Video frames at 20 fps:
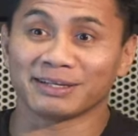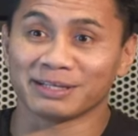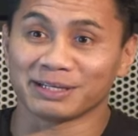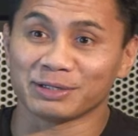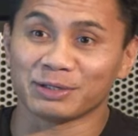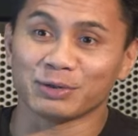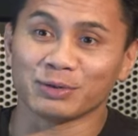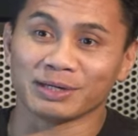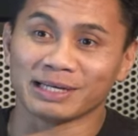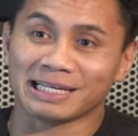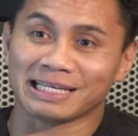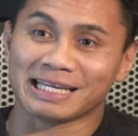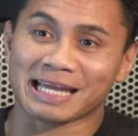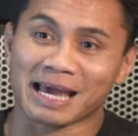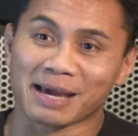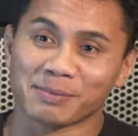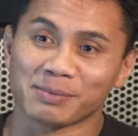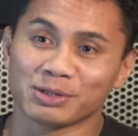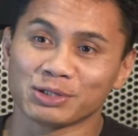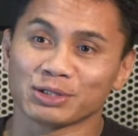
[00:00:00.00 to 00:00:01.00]
to do any
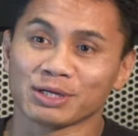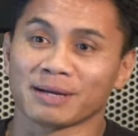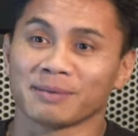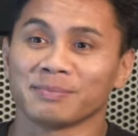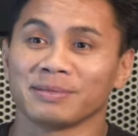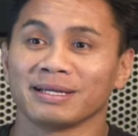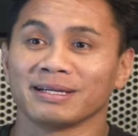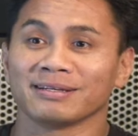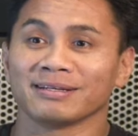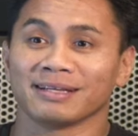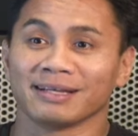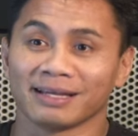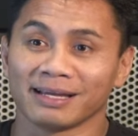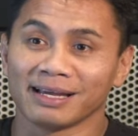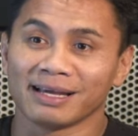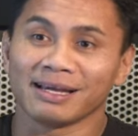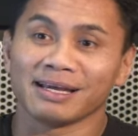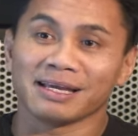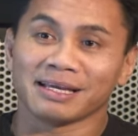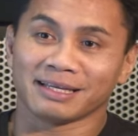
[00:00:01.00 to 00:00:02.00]
damage. I'm here to
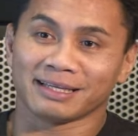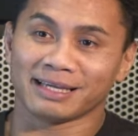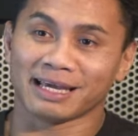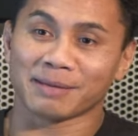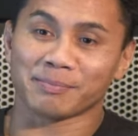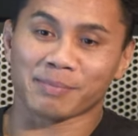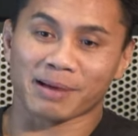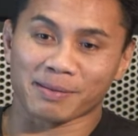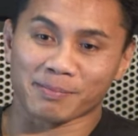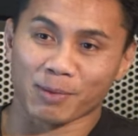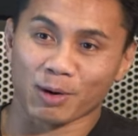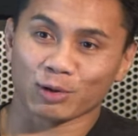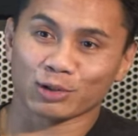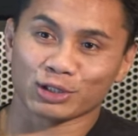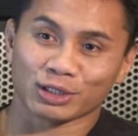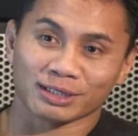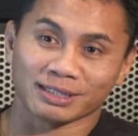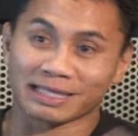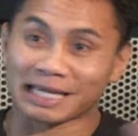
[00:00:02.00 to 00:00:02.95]
get my motion